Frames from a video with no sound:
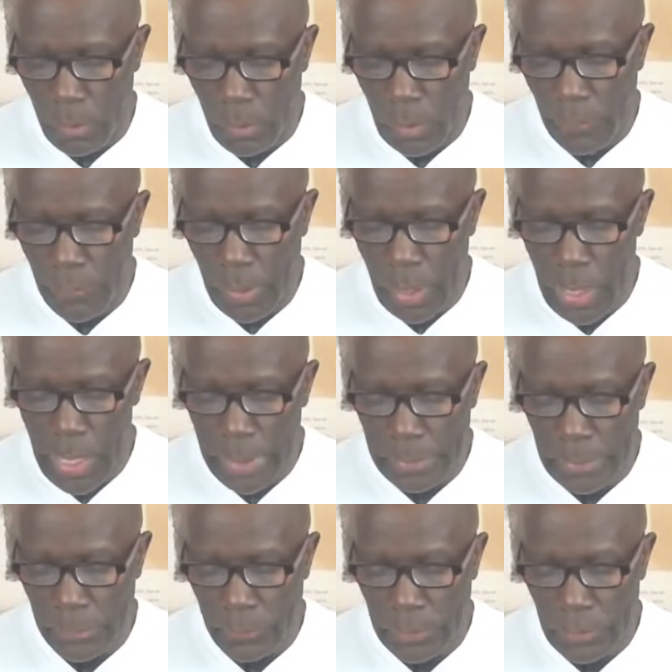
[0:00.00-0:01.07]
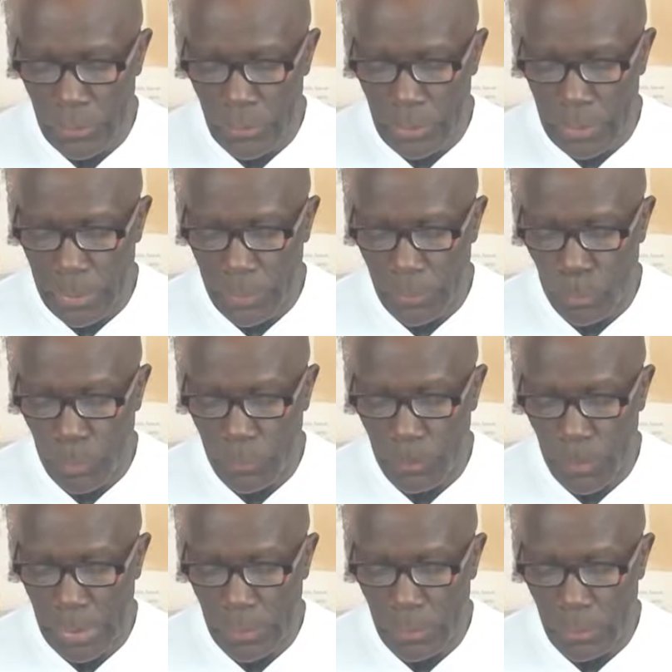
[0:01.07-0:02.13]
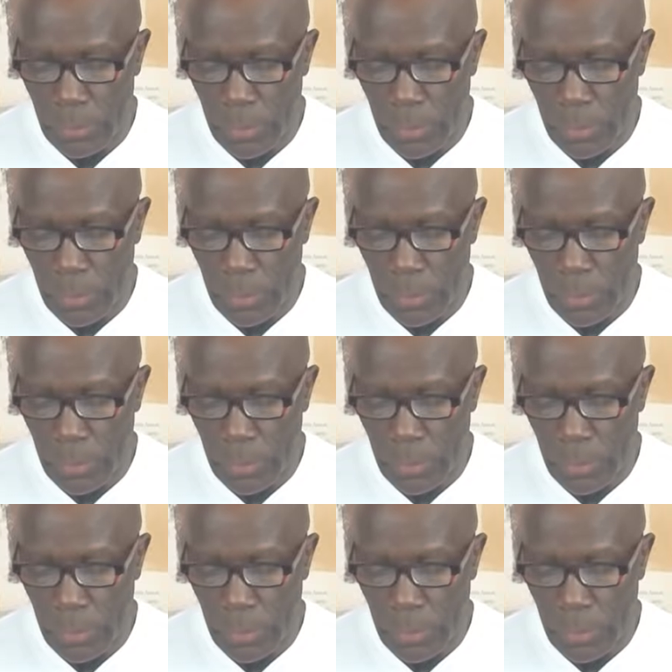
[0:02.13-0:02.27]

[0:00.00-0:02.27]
of the heartaches he shares with millions